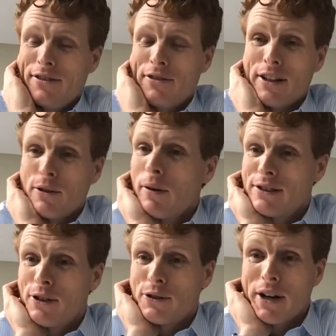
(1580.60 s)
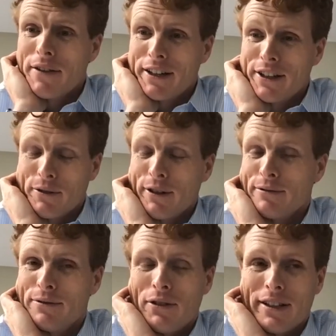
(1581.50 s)
Greg, there was no traffic on the
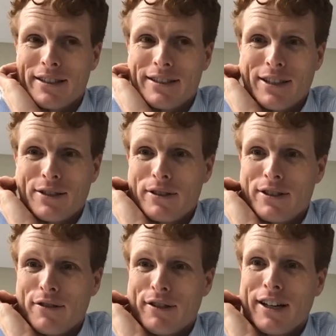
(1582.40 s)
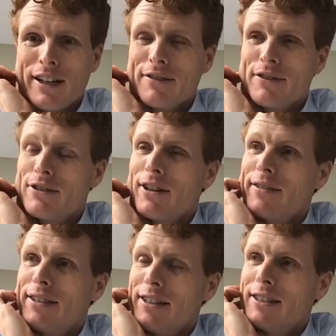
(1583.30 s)
road. So I guess that's one silver lining of the
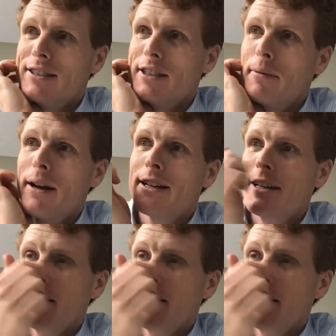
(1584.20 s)
drive down to DC and back.